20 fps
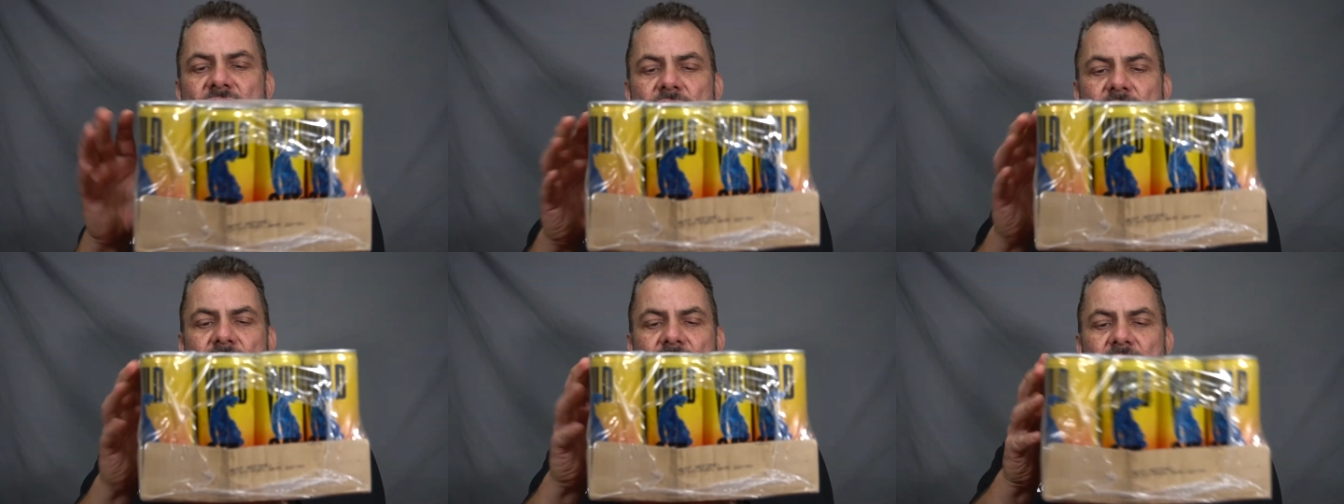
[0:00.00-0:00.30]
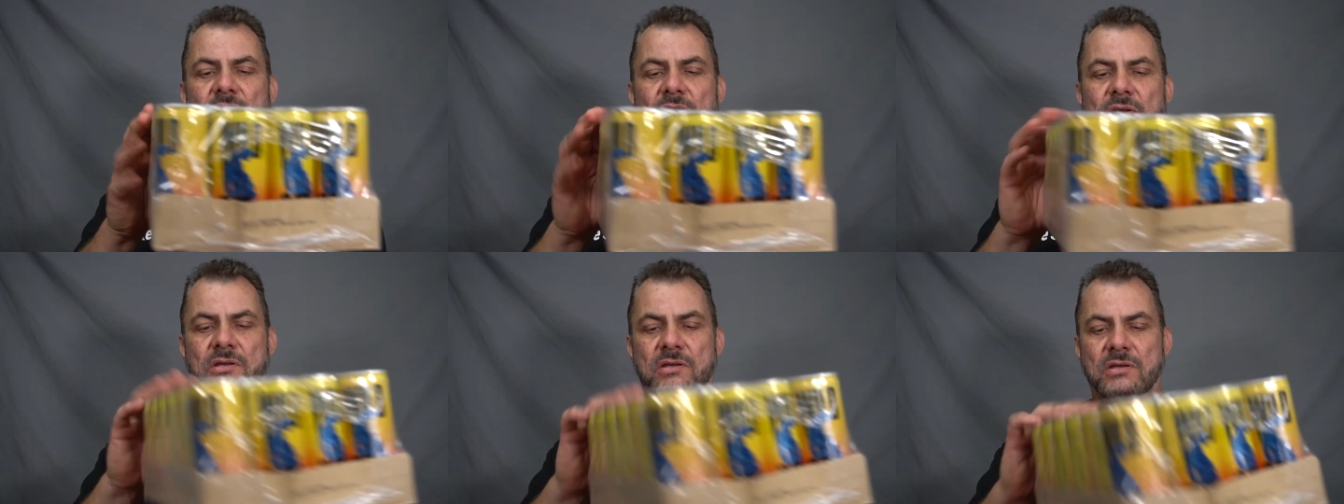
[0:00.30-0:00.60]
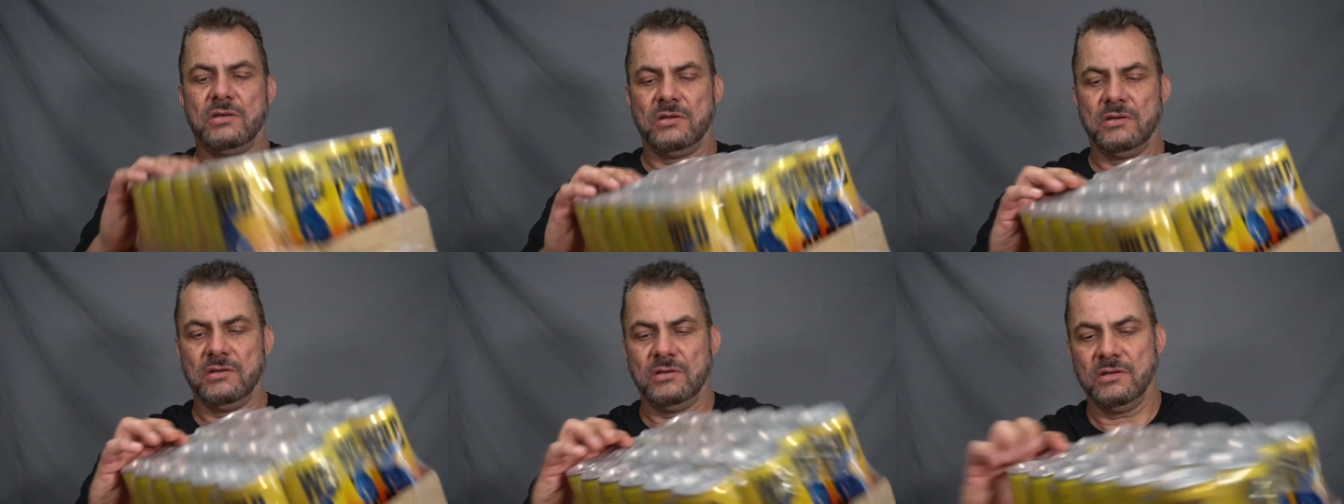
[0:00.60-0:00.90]
drink.
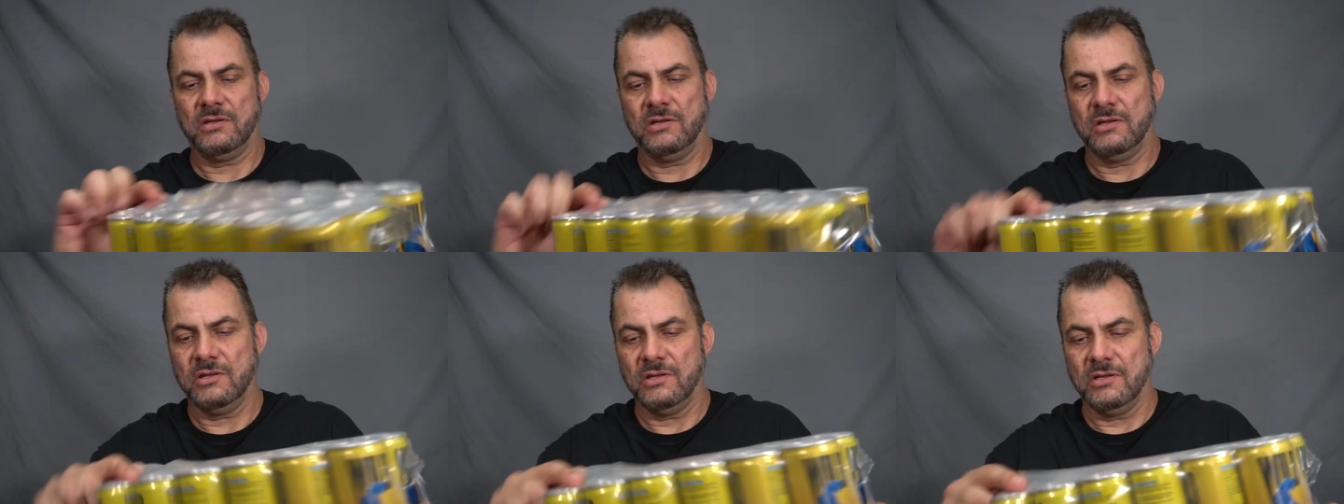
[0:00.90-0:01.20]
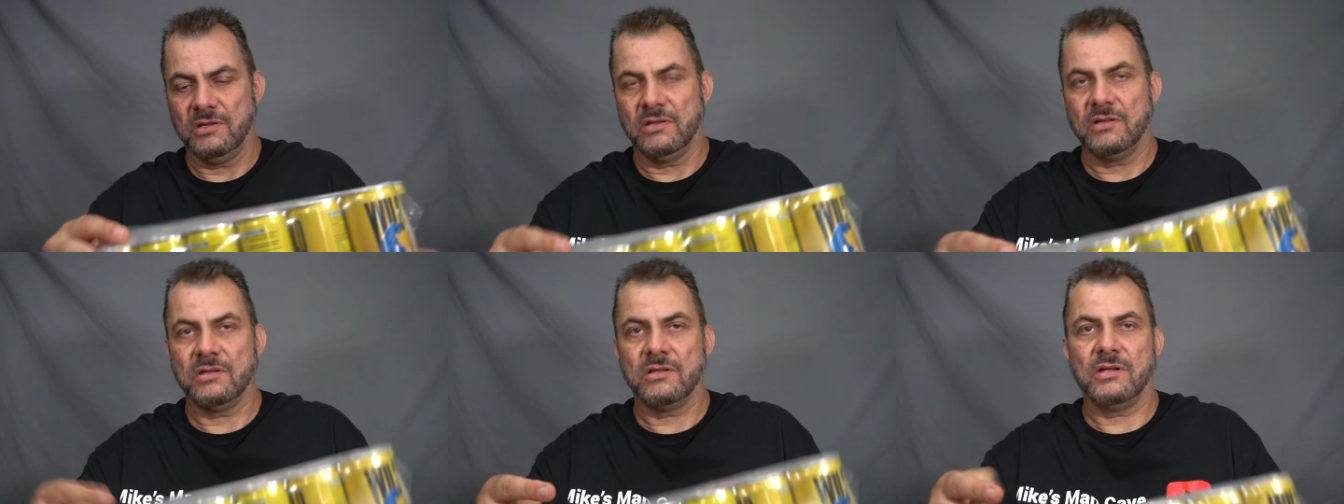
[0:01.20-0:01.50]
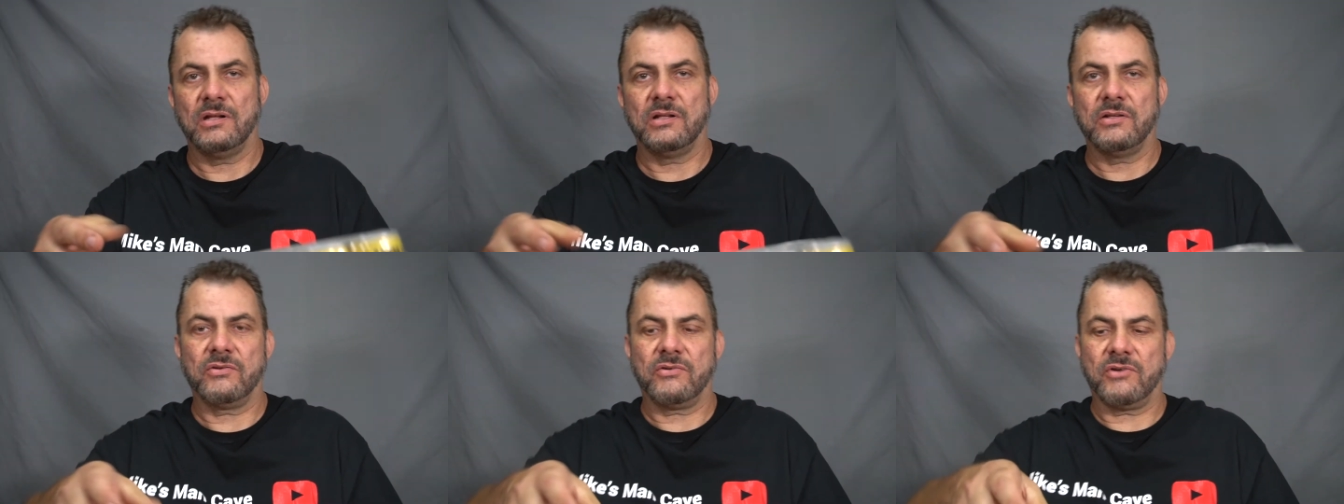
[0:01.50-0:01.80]

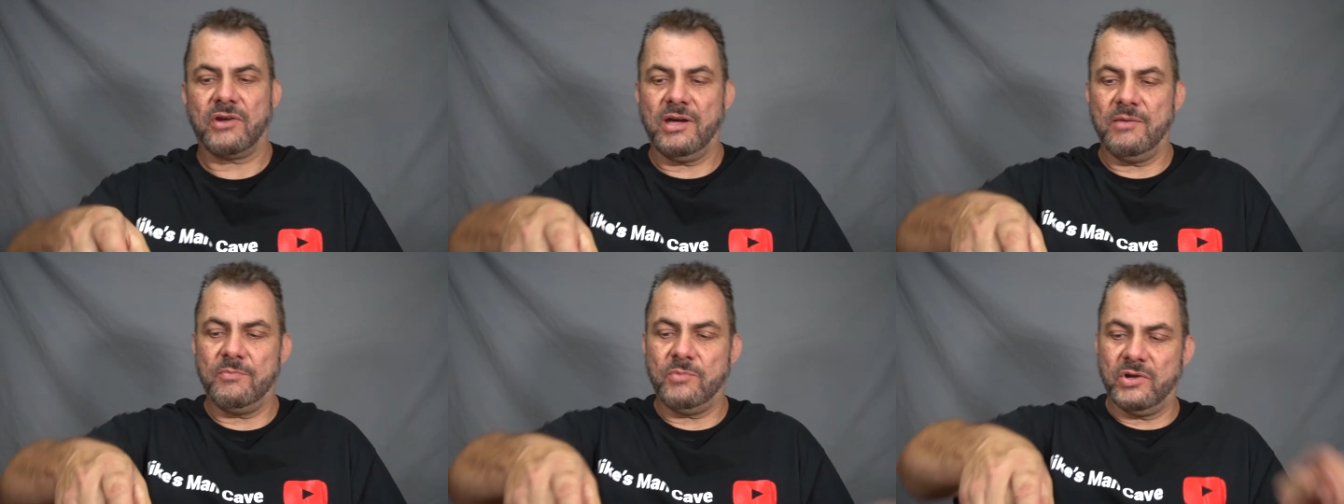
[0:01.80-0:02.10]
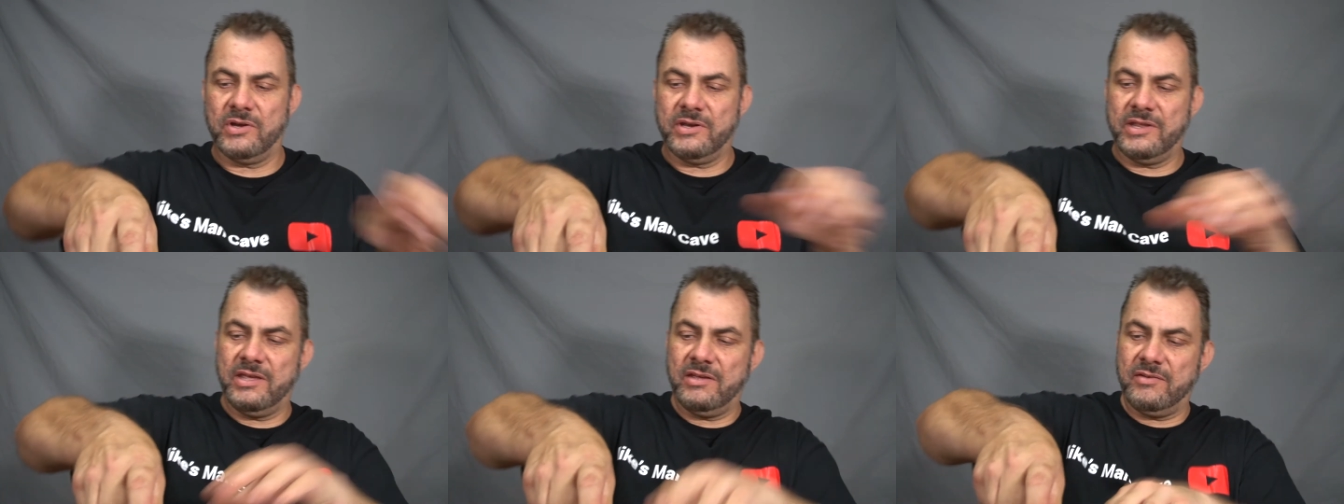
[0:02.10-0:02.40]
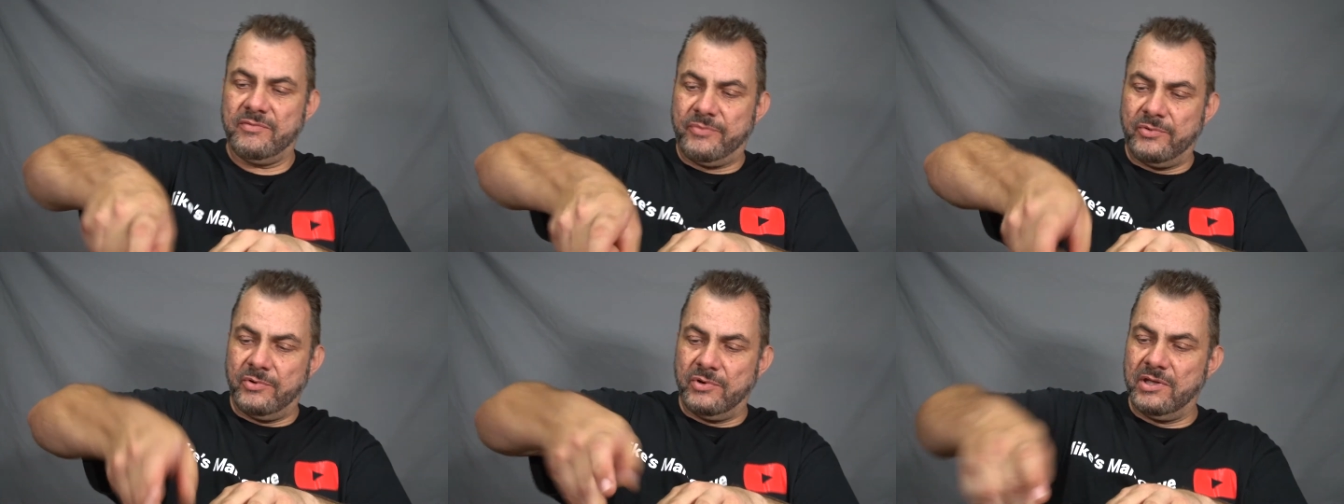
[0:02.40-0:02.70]
I'll grab one out
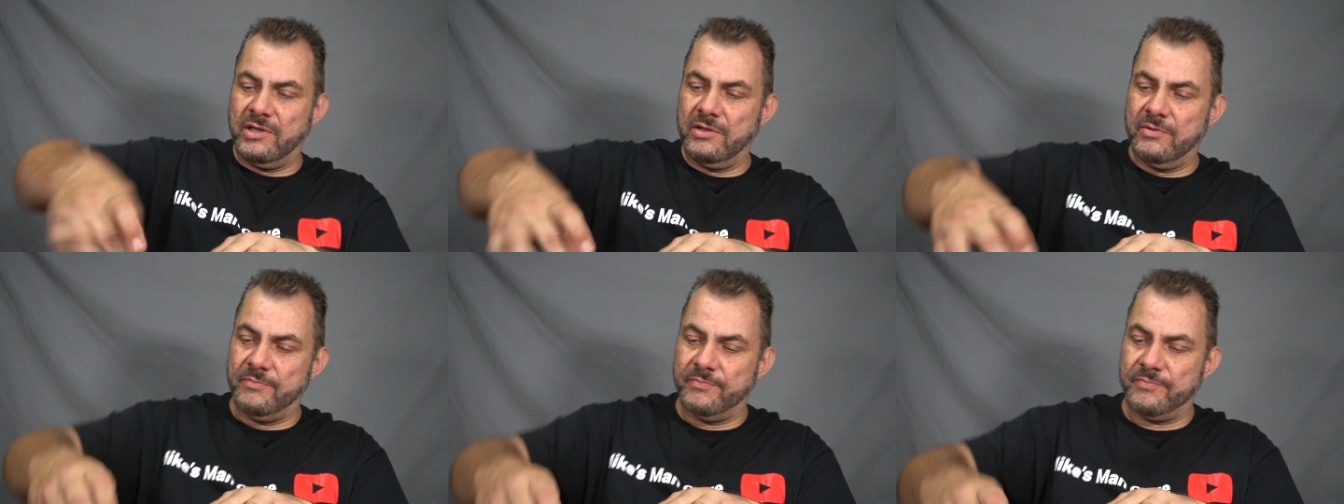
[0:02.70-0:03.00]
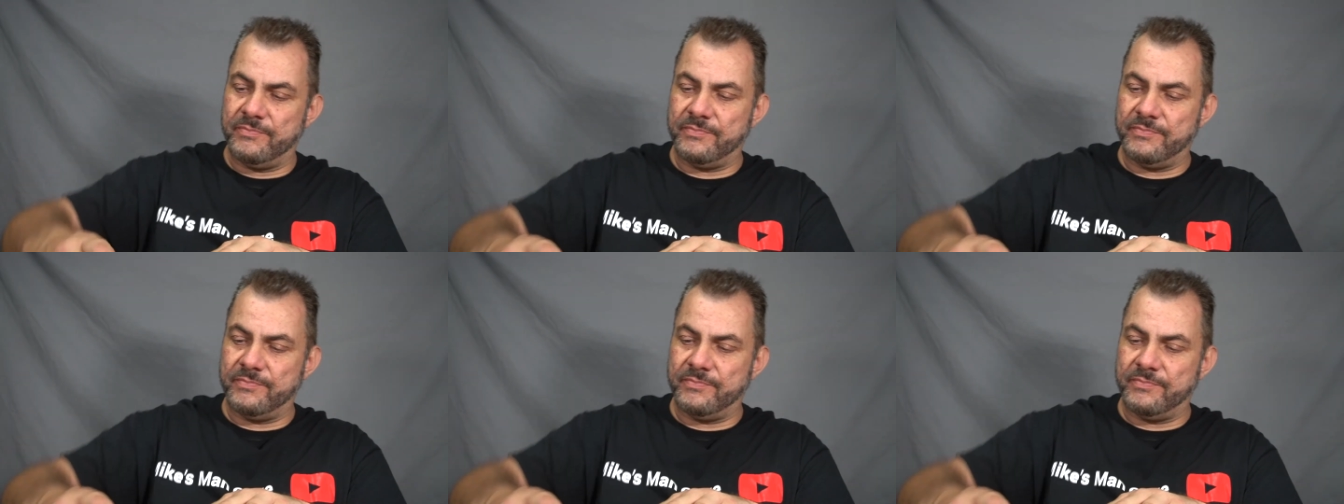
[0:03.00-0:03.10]
for you.